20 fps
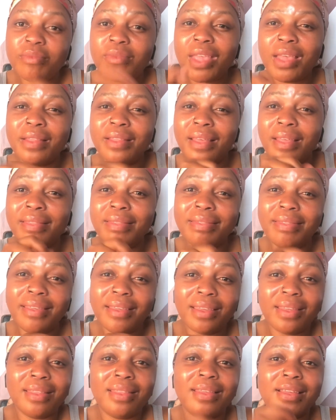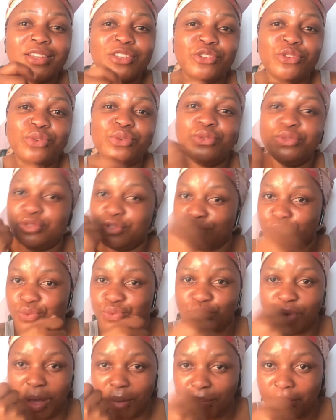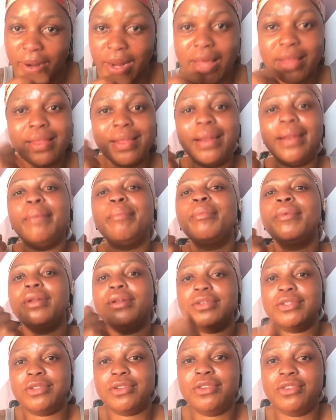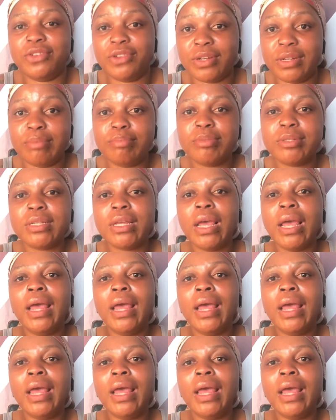that thing that you use to apply the lip gloss on your lips,